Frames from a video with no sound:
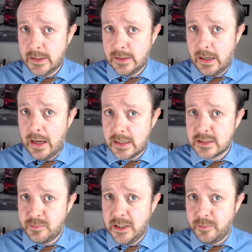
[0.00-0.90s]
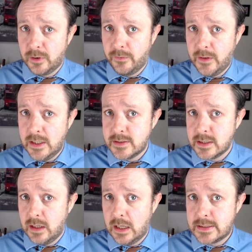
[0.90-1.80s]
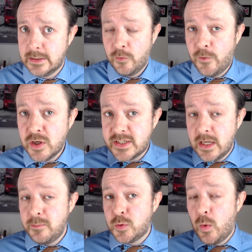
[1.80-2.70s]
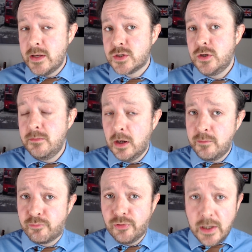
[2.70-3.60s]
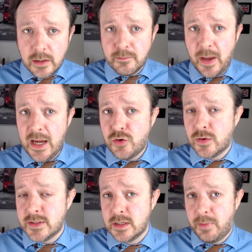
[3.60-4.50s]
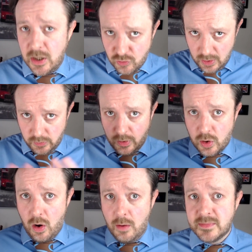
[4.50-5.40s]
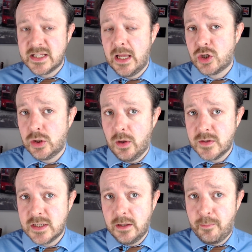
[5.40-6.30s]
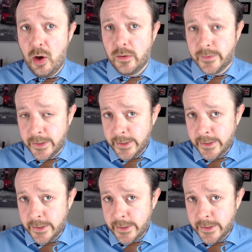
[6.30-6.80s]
I asked people on the internet. First dibs went to my brilliant patrons at patreon.com/lostinthepond.